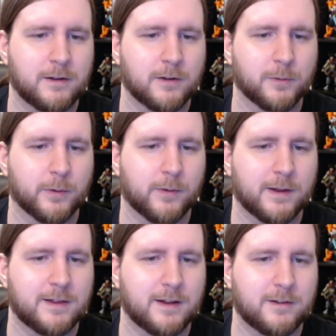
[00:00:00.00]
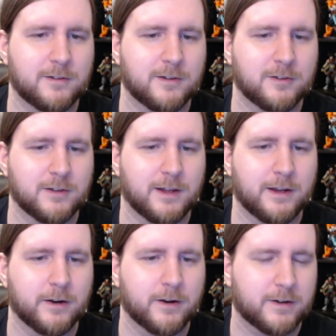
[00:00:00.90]
you'll regret that decision
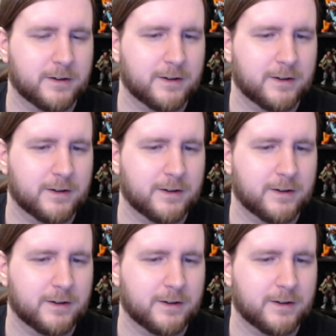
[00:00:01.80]
later.